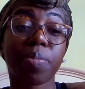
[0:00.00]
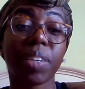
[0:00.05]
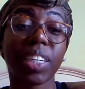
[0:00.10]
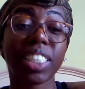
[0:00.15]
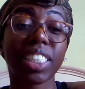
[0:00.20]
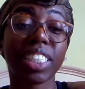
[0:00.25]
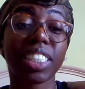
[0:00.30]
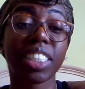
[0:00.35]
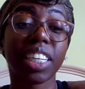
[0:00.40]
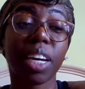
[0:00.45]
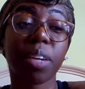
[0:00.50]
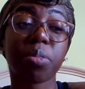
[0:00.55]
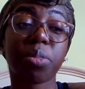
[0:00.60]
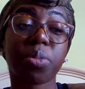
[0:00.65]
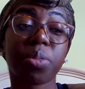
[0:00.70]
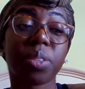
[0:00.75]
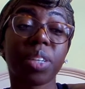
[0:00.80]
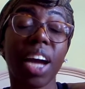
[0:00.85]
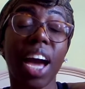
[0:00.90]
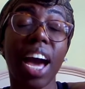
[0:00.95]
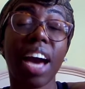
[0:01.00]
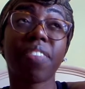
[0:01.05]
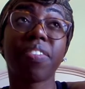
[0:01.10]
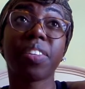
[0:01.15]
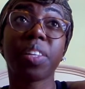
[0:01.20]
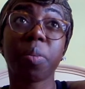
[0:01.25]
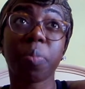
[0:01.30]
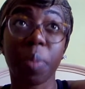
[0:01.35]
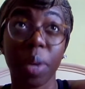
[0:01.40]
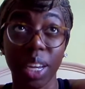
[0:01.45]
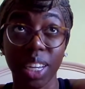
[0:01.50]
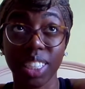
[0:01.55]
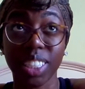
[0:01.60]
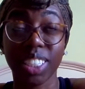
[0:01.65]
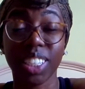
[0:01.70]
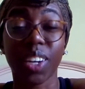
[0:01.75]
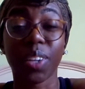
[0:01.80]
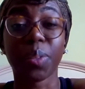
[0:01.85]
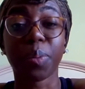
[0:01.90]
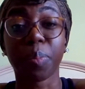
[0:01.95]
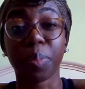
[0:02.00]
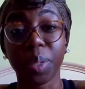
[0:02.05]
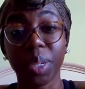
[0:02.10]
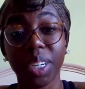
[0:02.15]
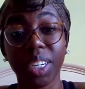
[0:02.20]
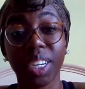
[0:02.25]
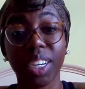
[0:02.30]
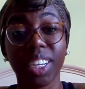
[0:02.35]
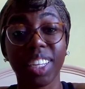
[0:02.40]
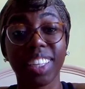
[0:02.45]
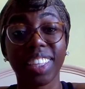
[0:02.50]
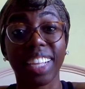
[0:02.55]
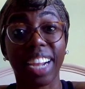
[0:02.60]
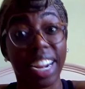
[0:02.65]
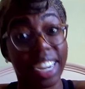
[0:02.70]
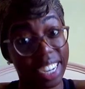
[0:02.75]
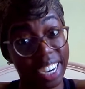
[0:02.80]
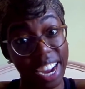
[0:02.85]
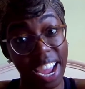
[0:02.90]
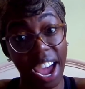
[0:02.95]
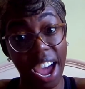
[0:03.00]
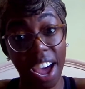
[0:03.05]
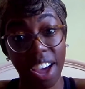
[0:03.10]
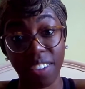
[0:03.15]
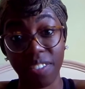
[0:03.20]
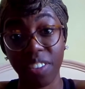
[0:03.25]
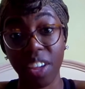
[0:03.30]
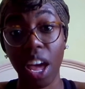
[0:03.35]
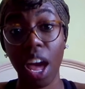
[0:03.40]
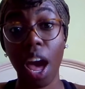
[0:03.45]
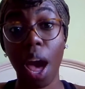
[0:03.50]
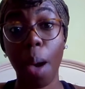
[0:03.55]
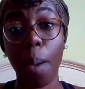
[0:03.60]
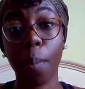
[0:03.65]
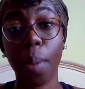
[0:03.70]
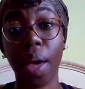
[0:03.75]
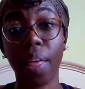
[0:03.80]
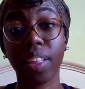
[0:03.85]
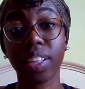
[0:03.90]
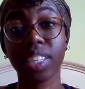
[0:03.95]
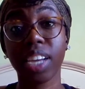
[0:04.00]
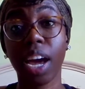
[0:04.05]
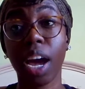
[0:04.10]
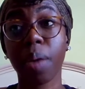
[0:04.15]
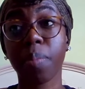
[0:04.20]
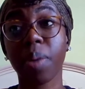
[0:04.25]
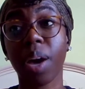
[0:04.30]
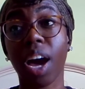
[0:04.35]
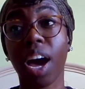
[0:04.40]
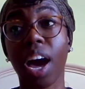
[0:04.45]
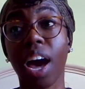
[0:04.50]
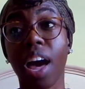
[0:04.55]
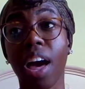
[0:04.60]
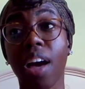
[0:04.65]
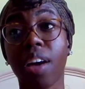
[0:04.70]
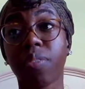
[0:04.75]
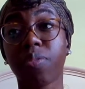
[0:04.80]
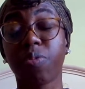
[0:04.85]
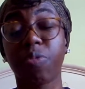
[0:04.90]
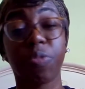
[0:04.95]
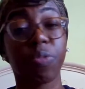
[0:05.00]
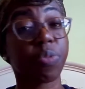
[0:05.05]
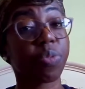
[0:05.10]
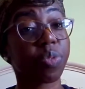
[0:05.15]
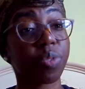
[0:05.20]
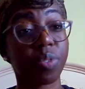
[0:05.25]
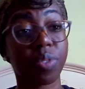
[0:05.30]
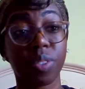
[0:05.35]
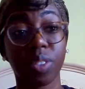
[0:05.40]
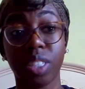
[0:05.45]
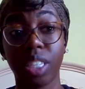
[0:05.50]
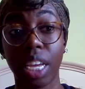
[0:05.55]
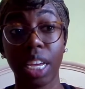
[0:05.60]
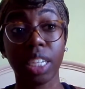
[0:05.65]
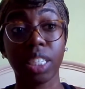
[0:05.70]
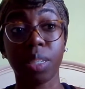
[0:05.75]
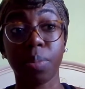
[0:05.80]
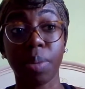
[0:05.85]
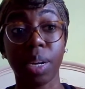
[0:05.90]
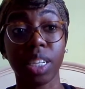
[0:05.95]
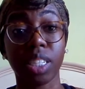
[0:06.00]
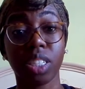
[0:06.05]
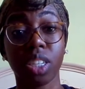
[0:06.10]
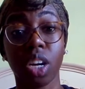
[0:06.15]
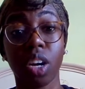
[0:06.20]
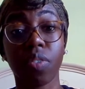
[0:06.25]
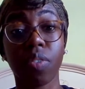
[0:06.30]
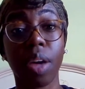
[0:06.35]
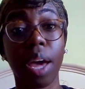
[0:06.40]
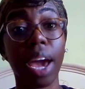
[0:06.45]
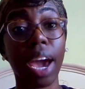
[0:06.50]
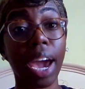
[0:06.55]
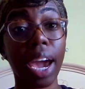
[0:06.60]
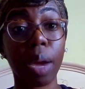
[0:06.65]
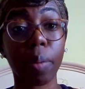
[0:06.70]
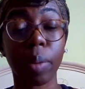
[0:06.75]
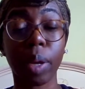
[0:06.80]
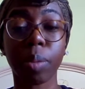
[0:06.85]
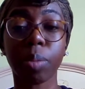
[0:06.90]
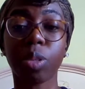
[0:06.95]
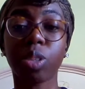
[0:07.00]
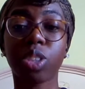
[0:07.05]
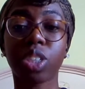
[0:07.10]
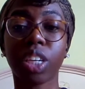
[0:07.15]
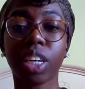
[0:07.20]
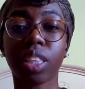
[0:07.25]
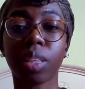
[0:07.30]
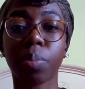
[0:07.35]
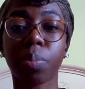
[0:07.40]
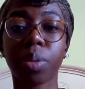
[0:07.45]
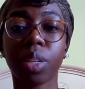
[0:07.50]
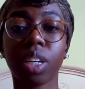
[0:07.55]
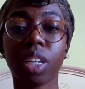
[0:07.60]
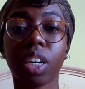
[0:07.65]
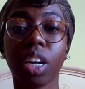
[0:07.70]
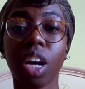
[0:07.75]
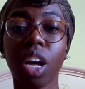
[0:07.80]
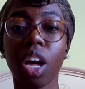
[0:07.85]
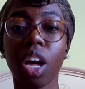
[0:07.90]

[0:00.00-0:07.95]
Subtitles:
his exams were heavily based on the book that I didn't have, and by the time I said to myself, hey, maybe you should get the book,